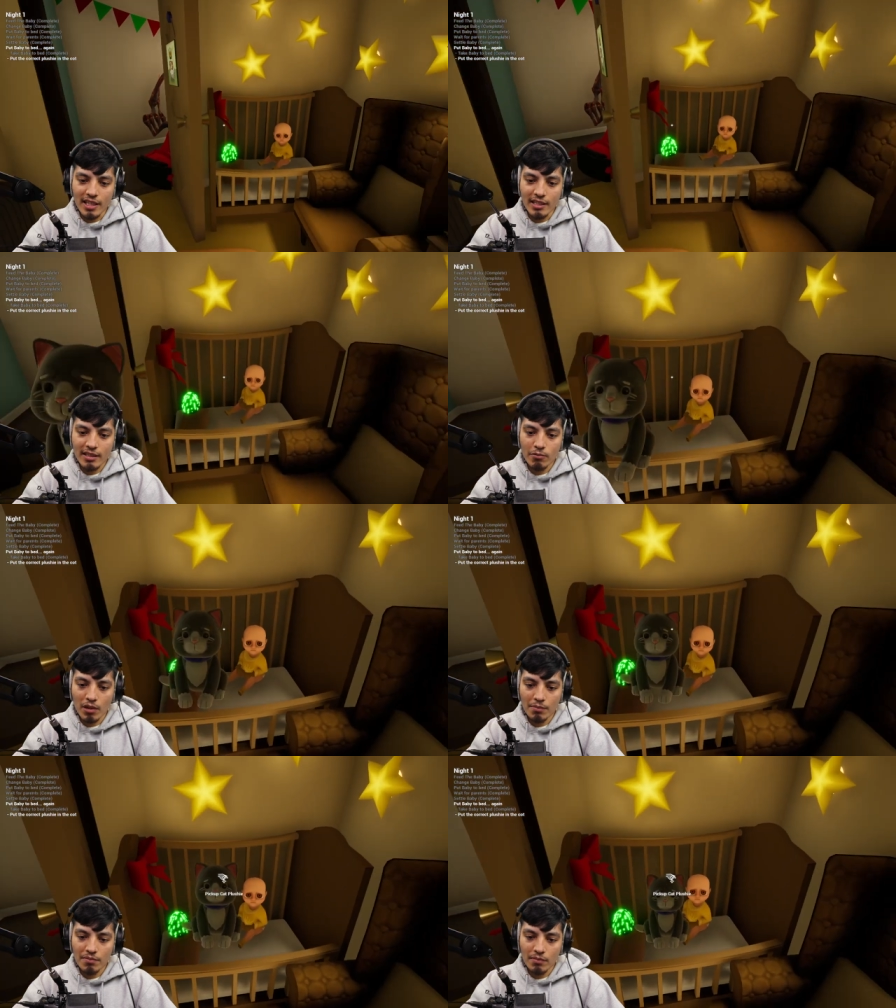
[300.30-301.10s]
any
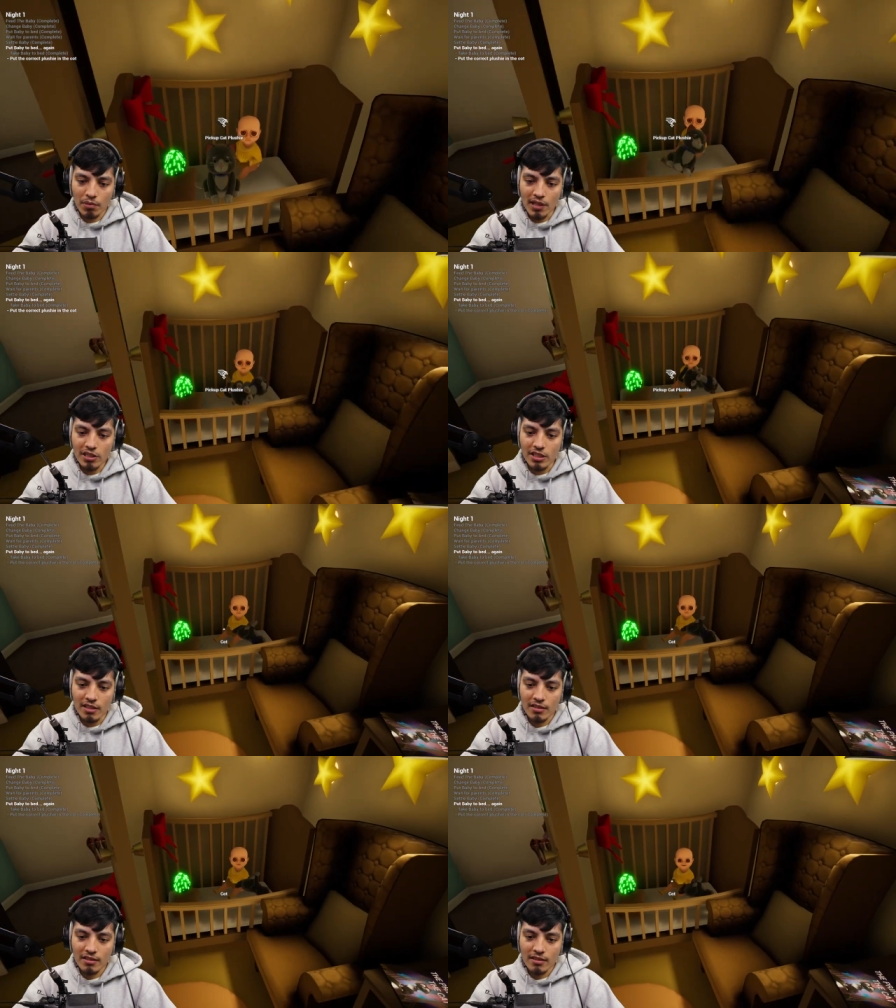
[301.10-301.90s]
rub plushie.
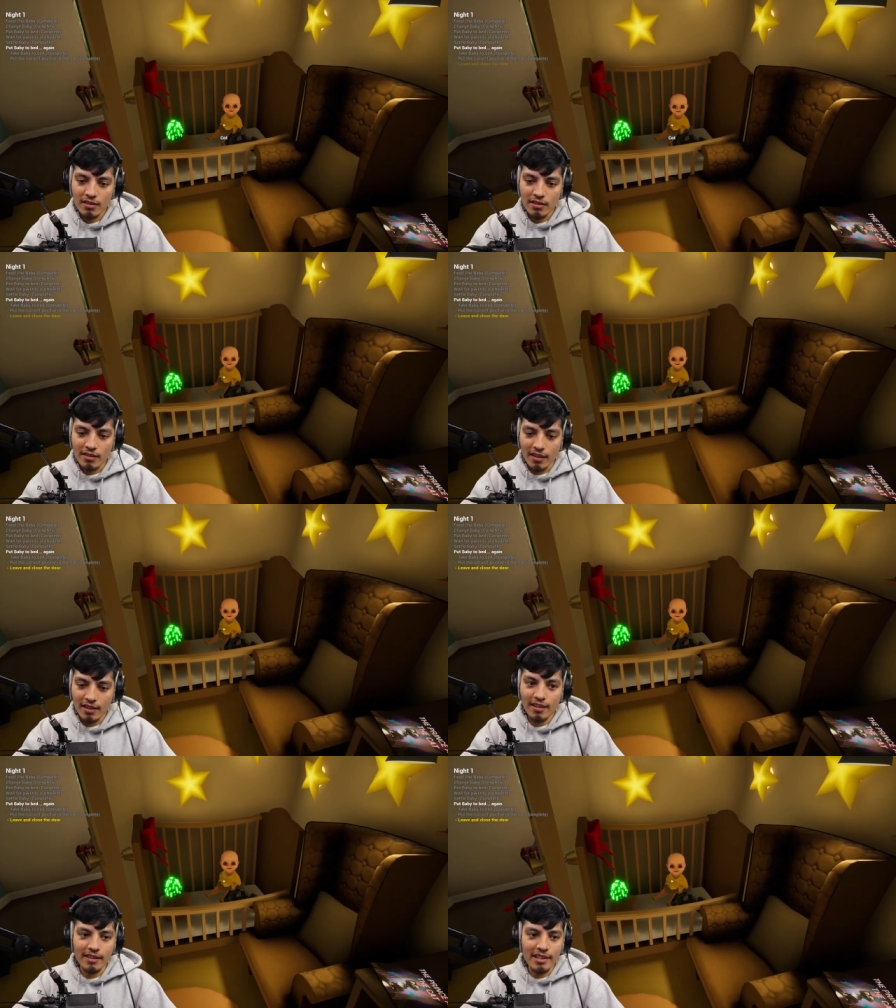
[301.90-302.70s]

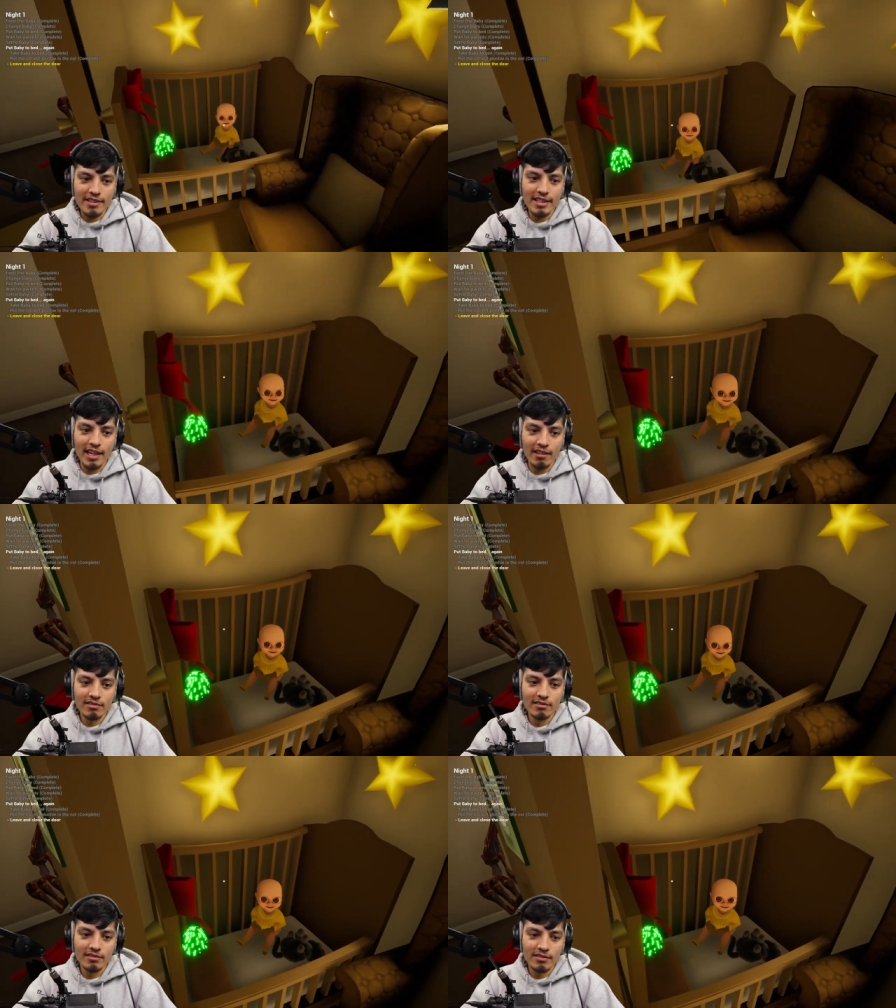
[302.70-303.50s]
Oh, there you
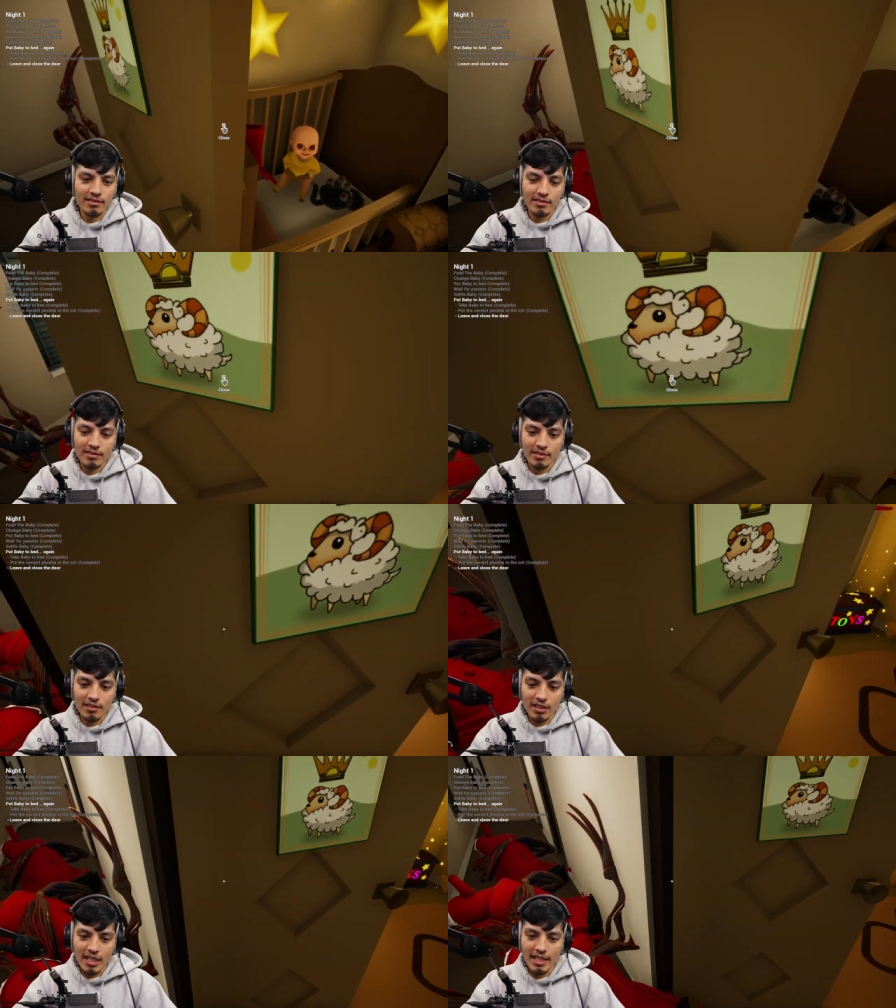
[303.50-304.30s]
go.
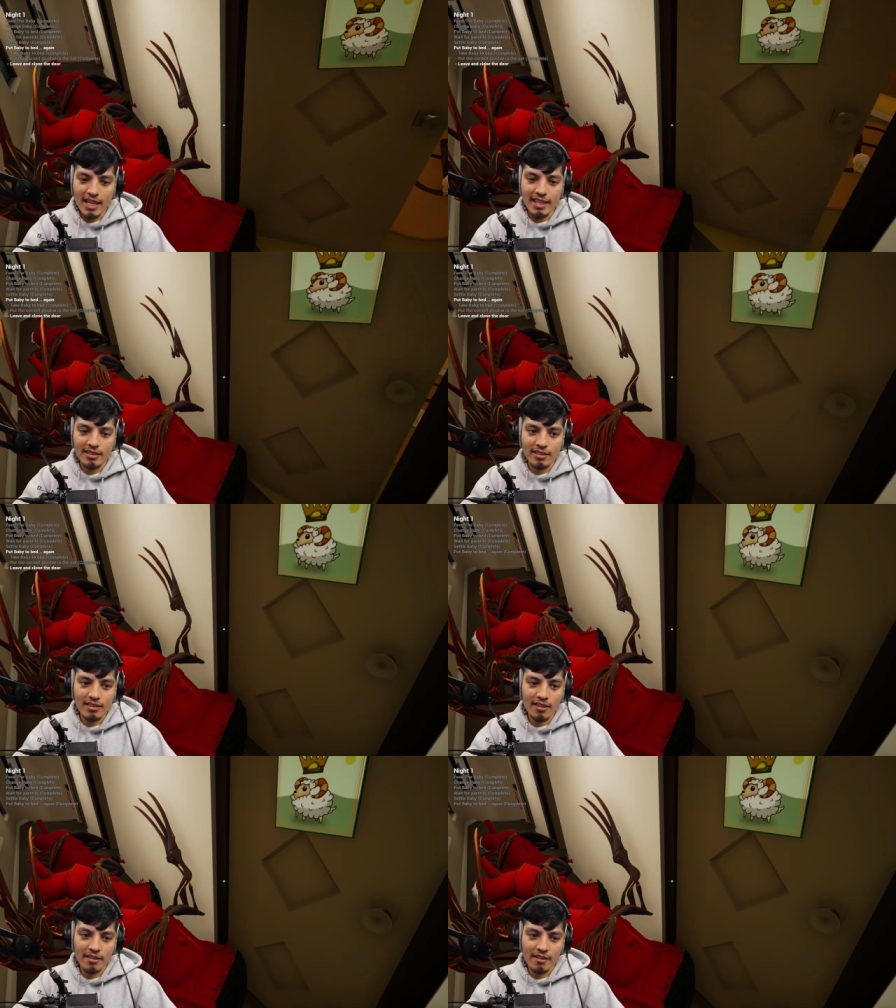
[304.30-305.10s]
Okay, nice.